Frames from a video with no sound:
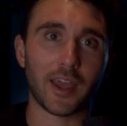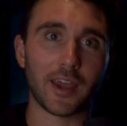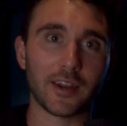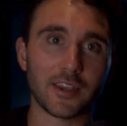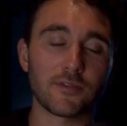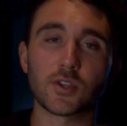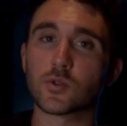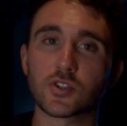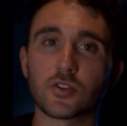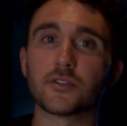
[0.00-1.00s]
And it gives
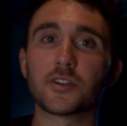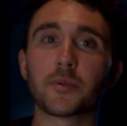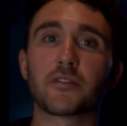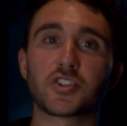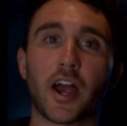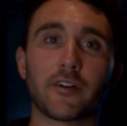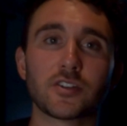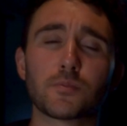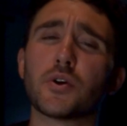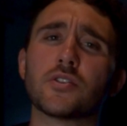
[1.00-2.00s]
you just a little bit of
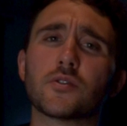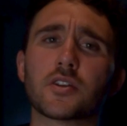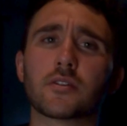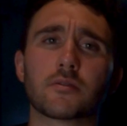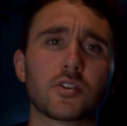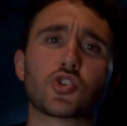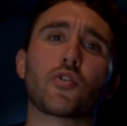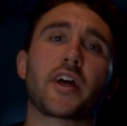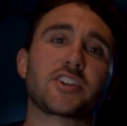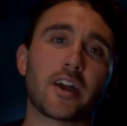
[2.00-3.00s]
challenge, but you can
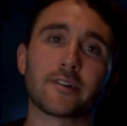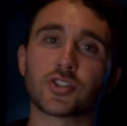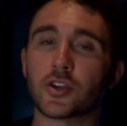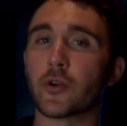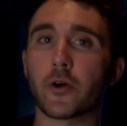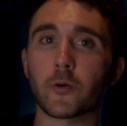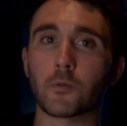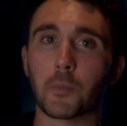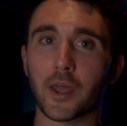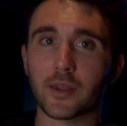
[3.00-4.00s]
control that challenge at your
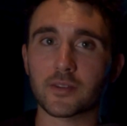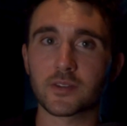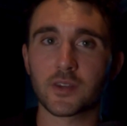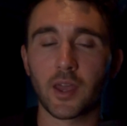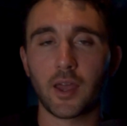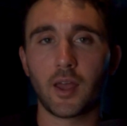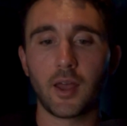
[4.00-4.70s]
own pace.